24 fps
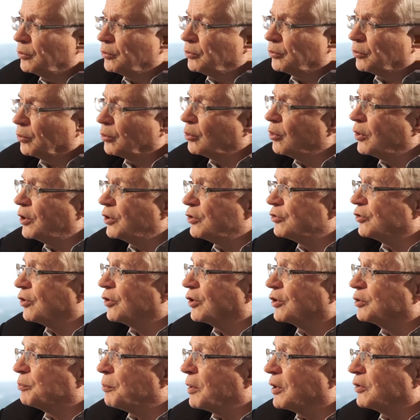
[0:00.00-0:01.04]
So lawyers
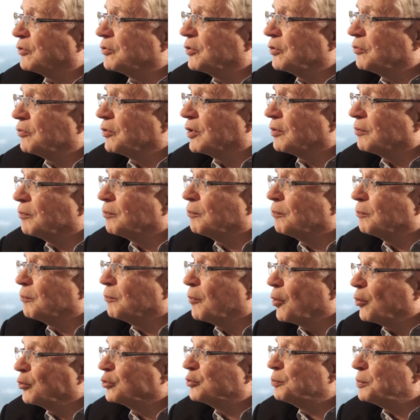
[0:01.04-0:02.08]
are expensive, and
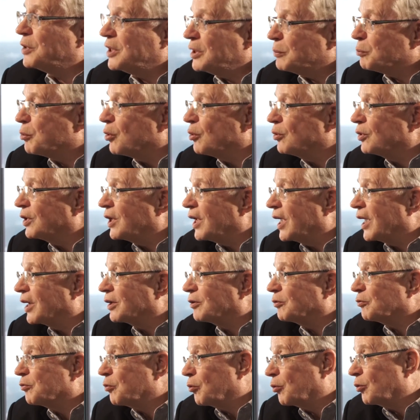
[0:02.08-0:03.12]
most people
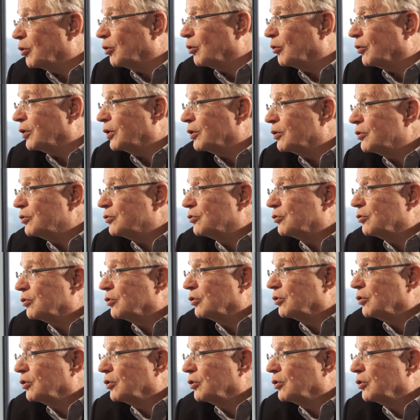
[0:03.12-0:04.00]
can't afford lawyers.